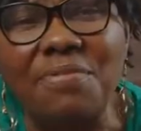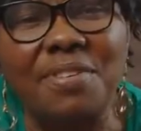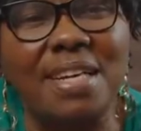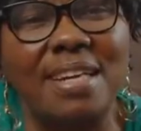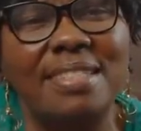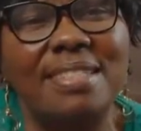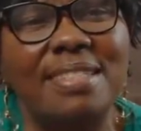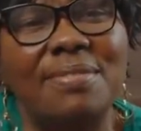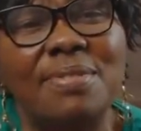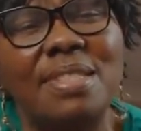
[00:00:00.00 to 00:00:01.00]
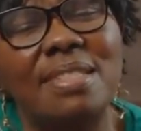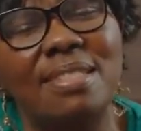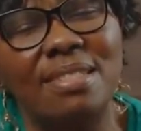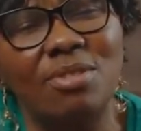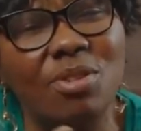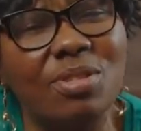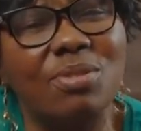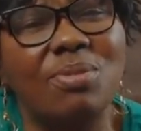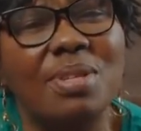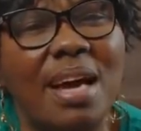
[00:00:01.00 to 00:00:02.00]
Really, your best device for a talking
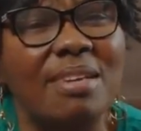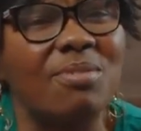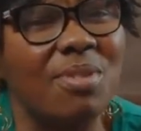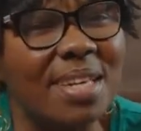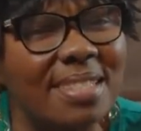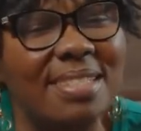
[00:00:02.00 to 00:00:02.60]
head video is a good old